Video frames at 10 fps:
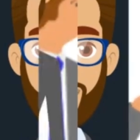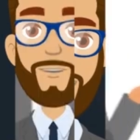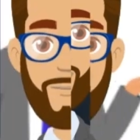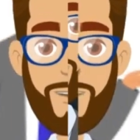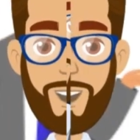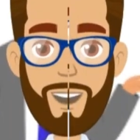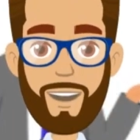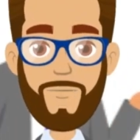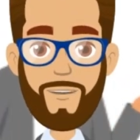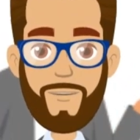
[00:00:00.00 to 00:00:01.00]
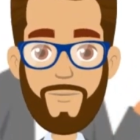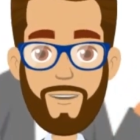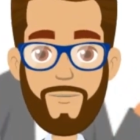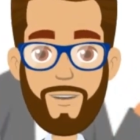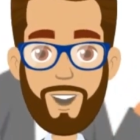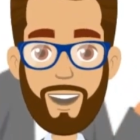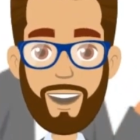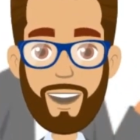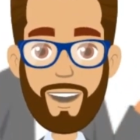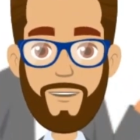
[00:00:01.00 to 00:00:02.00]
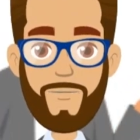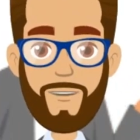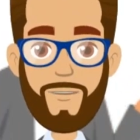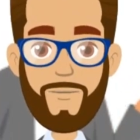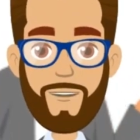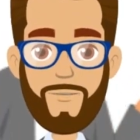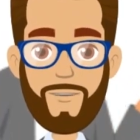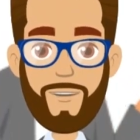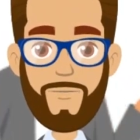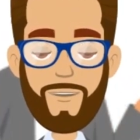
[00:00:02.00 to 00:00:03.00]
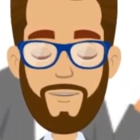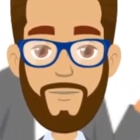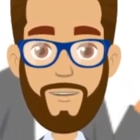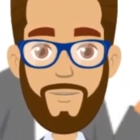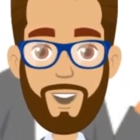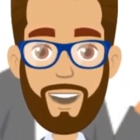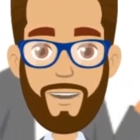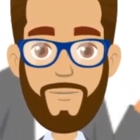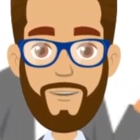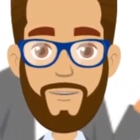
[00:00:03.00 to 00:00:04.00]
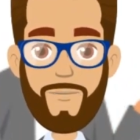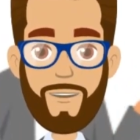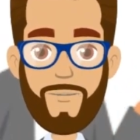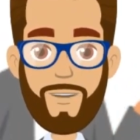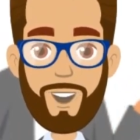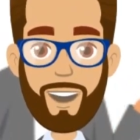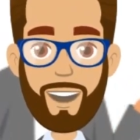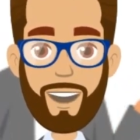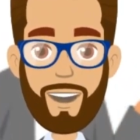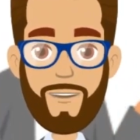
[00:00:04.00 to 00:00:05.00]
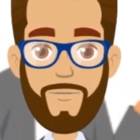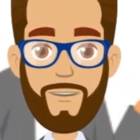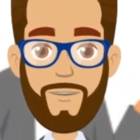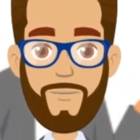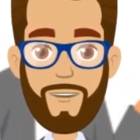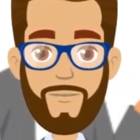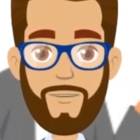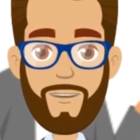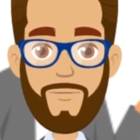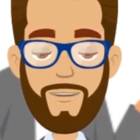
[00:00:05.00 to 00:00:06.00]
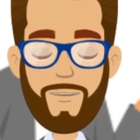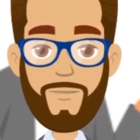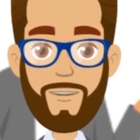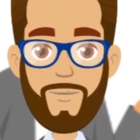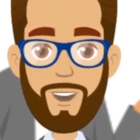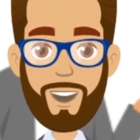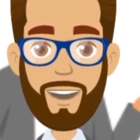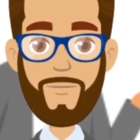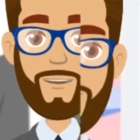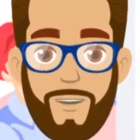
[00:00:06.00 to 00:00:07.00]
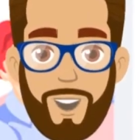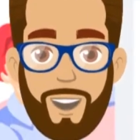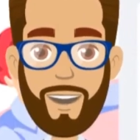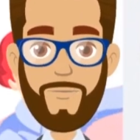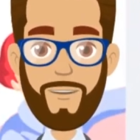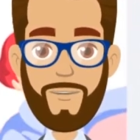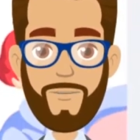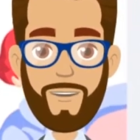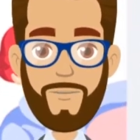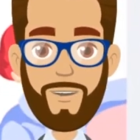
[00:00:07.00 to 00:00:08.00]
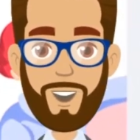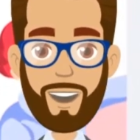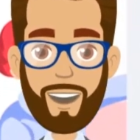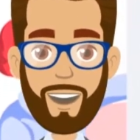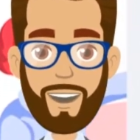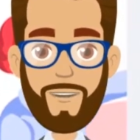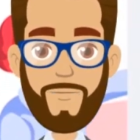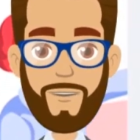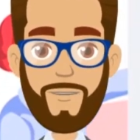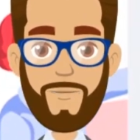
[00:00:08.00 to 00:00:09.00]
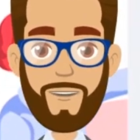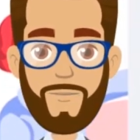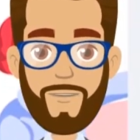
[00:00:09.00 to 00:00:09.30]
Here too, reconciliation of employee headcount and all amounts are reconciled by FiNAC payroll. Now for more serious business.